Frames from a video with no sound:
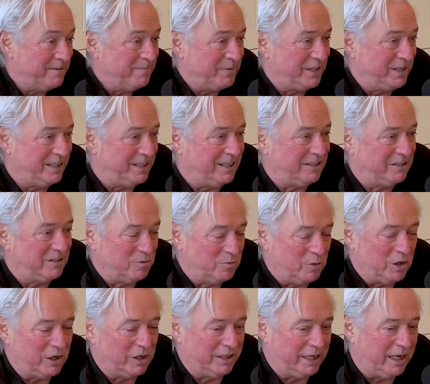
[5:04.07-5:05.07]
to
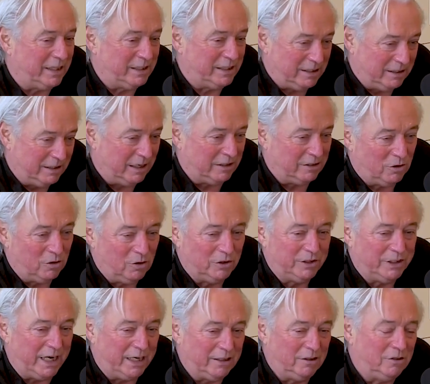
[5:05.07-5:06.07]
work that whole
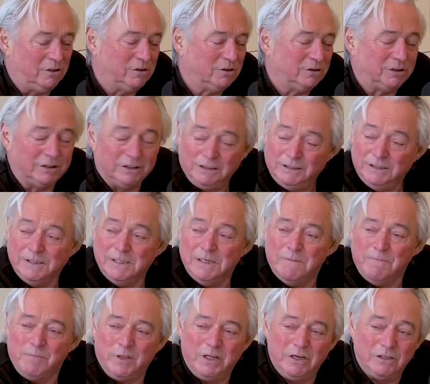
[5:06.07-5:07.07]
night longs.
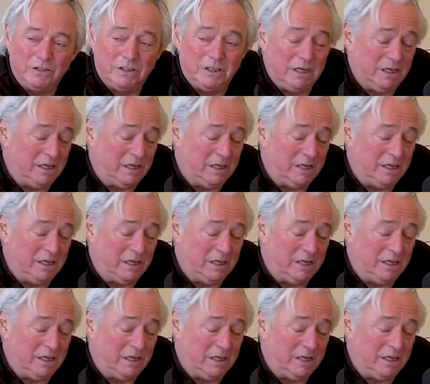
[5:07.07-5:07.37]
That's